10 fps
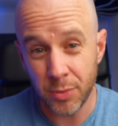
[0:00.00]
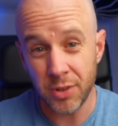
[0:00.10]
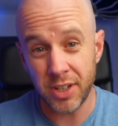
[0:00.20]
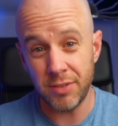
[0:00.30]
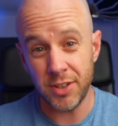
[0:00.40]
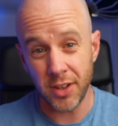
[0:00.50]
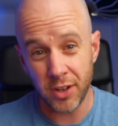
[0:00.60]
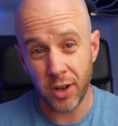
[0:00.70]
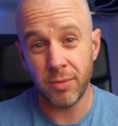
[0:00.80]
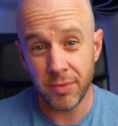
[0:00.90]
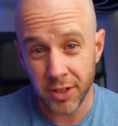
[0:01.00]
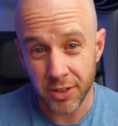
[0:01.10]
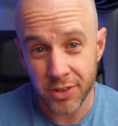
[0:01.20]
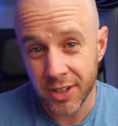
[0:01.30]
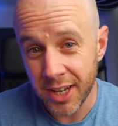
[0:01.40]
which gives you the
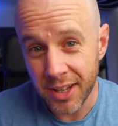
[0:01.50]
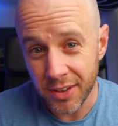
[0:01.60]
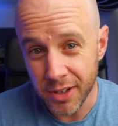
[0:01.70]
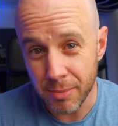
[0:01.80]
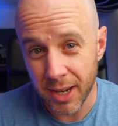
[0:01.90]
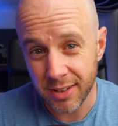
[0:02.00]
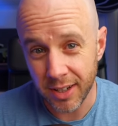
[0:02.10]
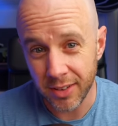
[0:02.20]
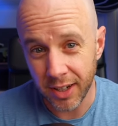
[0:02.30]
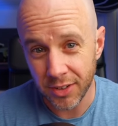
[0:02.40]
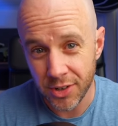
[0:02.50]
confidence that you're mixing things